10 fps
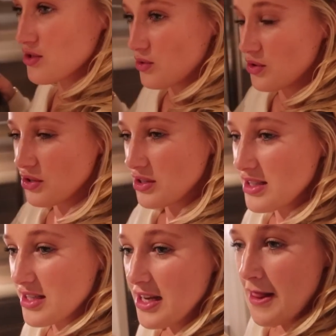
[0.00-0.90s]

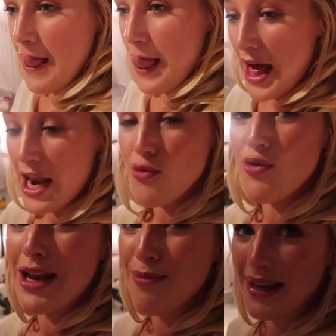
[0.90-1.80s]
sauce, and it
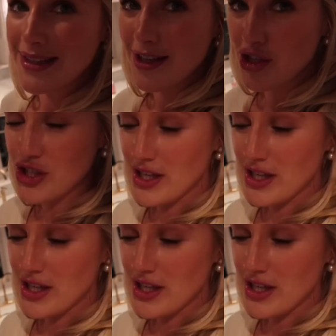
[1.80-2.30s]
really makes such a